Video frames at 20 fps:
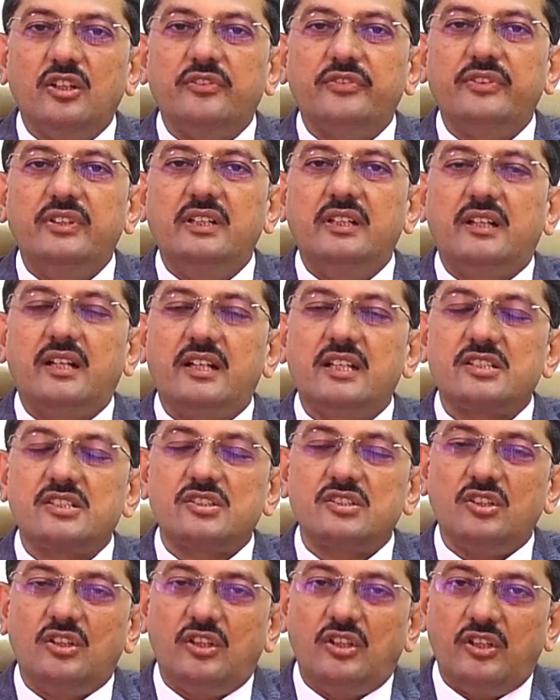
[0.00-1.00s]
of interest
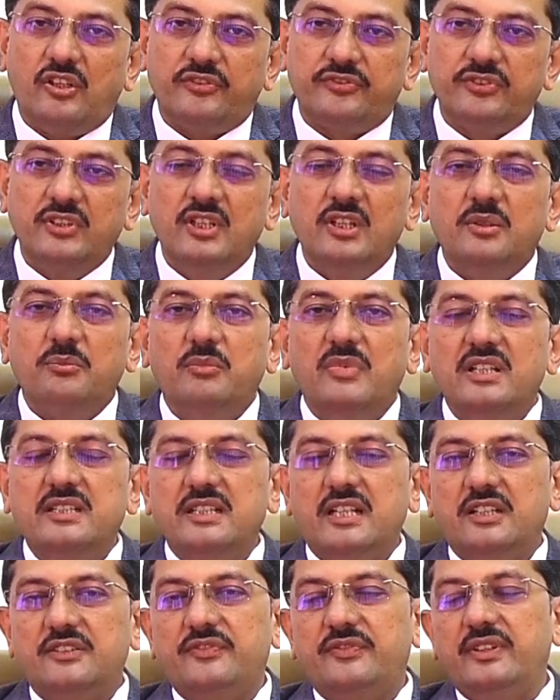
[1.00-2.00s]
of
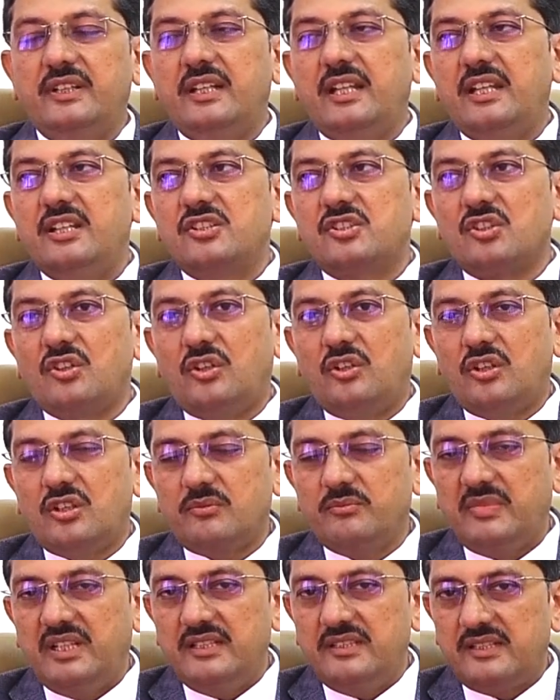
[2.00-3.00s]
Bajaj Finance or
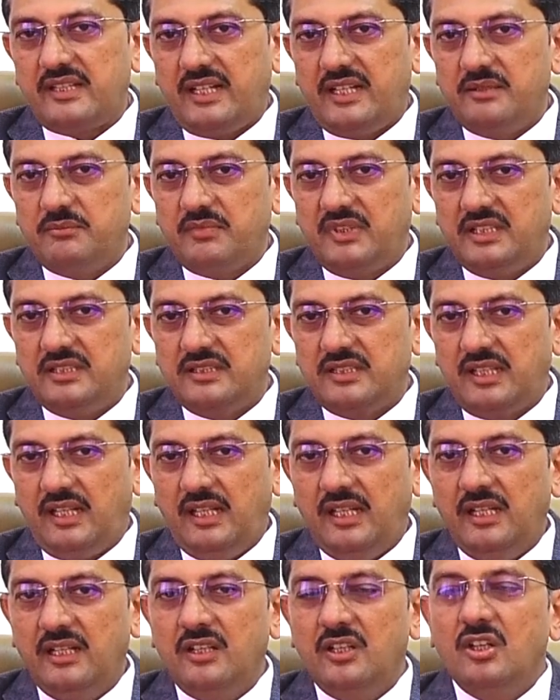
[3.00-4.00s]
Mahindra and
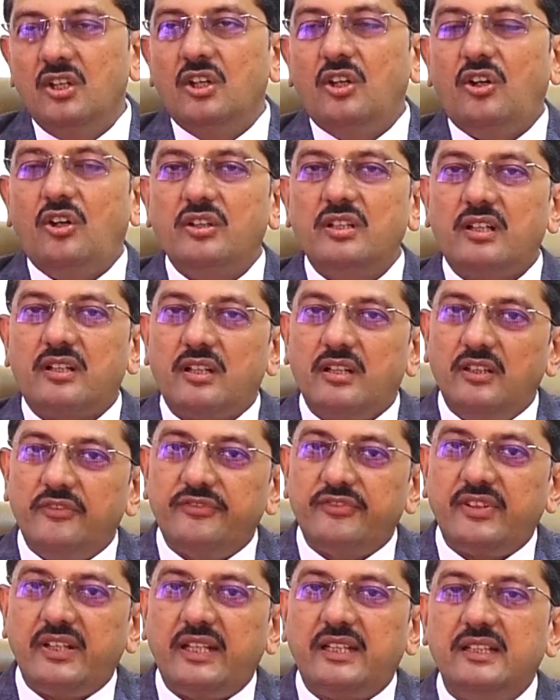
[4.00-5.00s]
Mahindra, on a
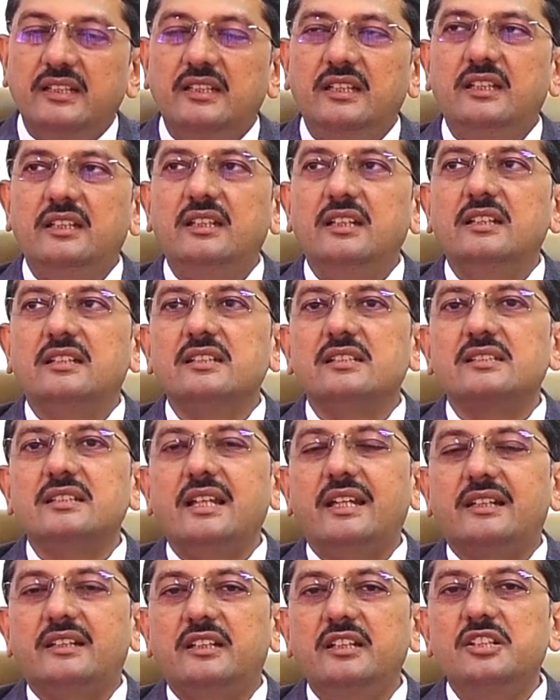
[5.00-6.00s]
rough reckoning it is
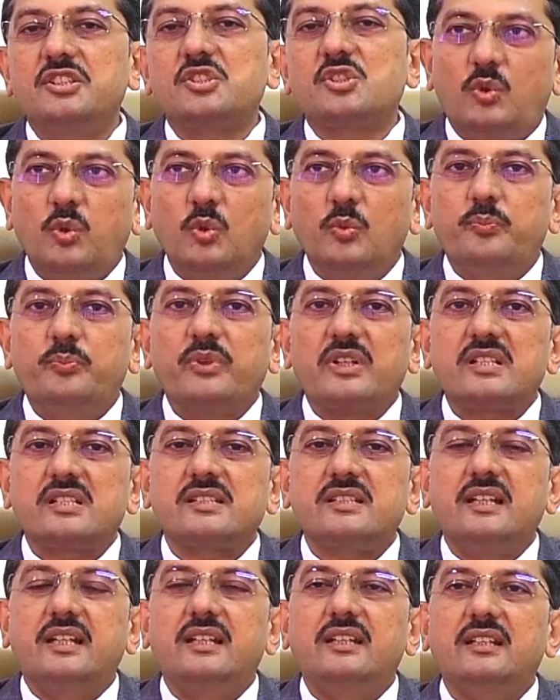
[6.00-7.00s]
at least
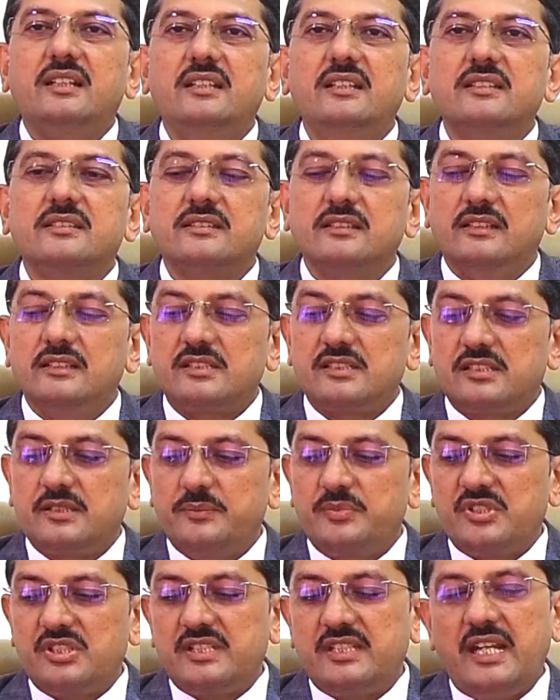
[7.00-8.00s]
2% is a
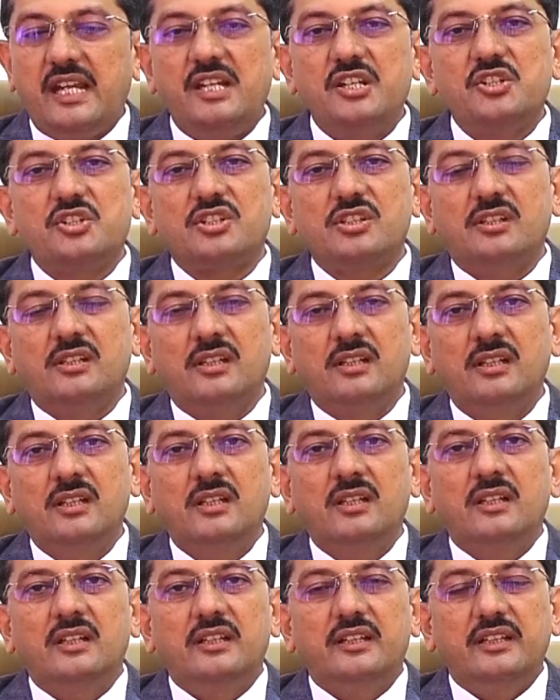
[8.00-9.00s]
substantial
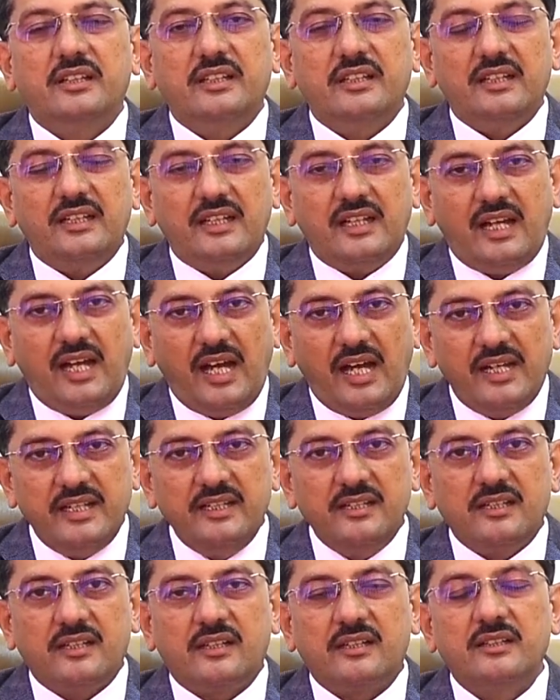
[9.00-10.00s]

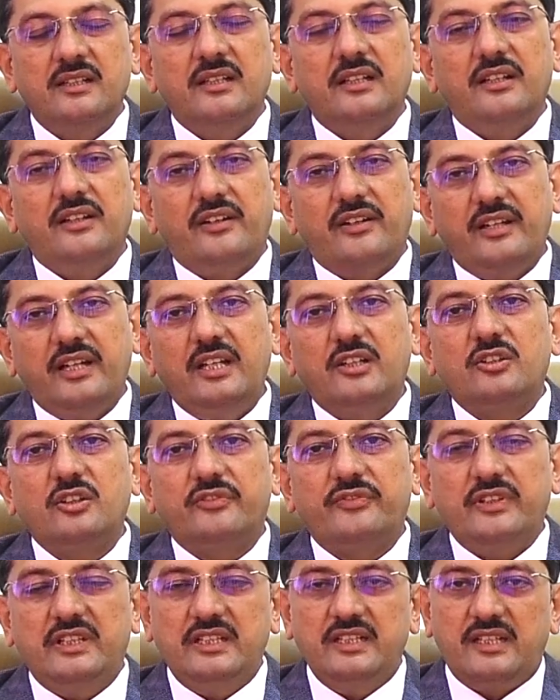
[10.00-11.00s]
higher rate
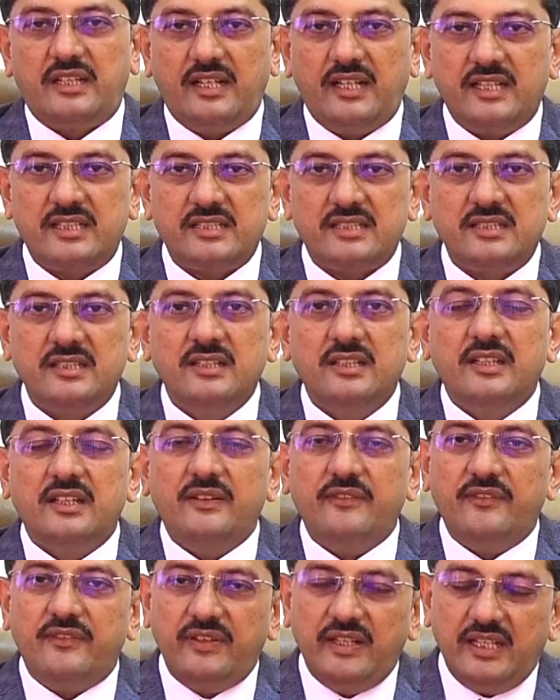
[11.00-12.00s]
of interest,
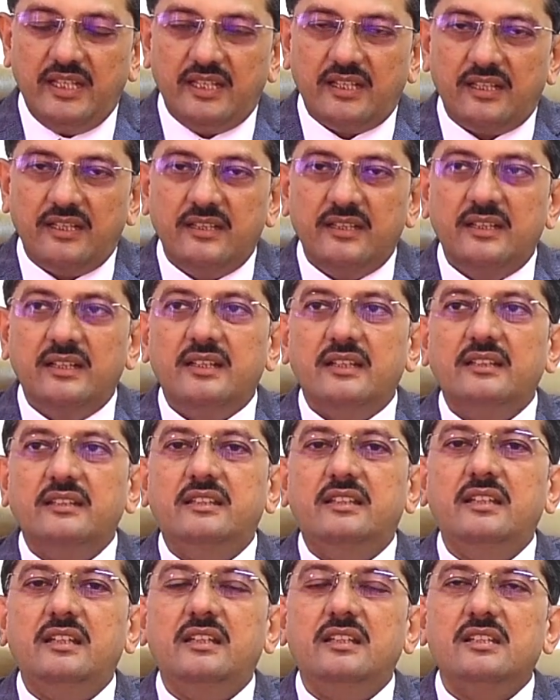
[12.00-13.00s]
where
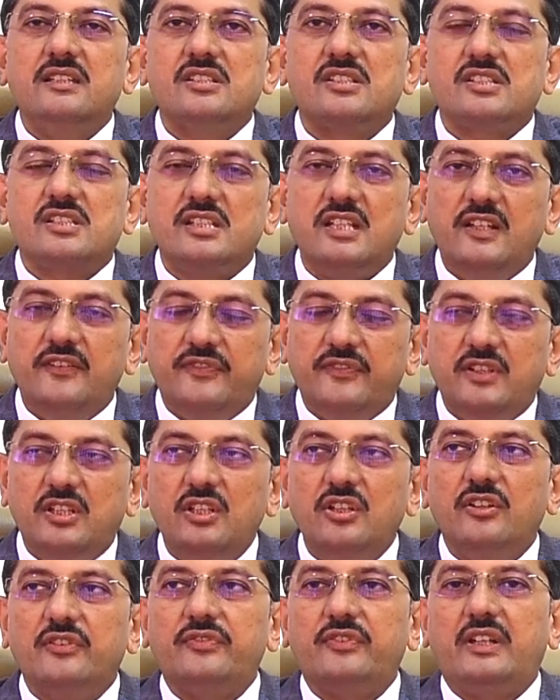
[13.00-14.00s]
the
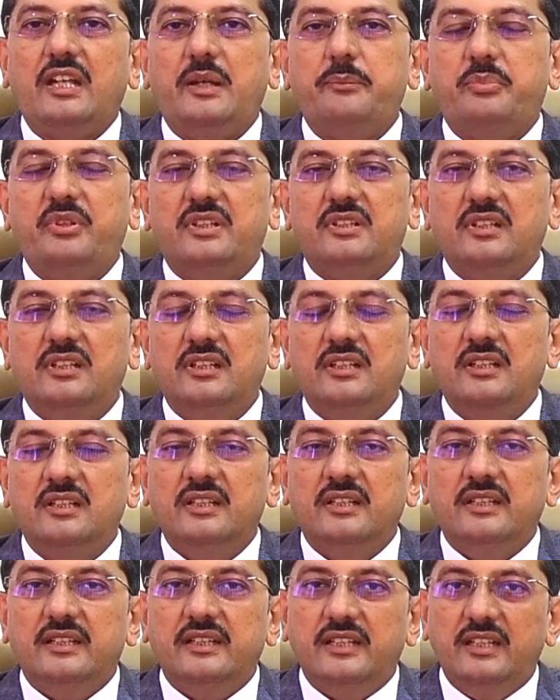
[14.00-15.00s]
safety of capital
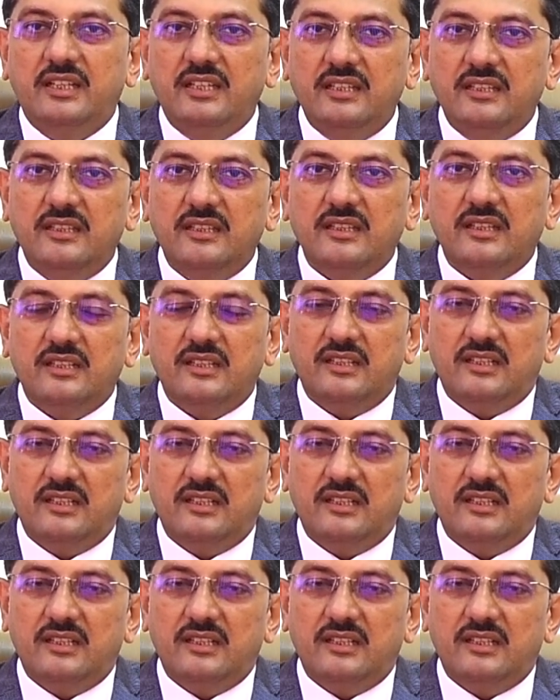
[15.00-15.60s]
in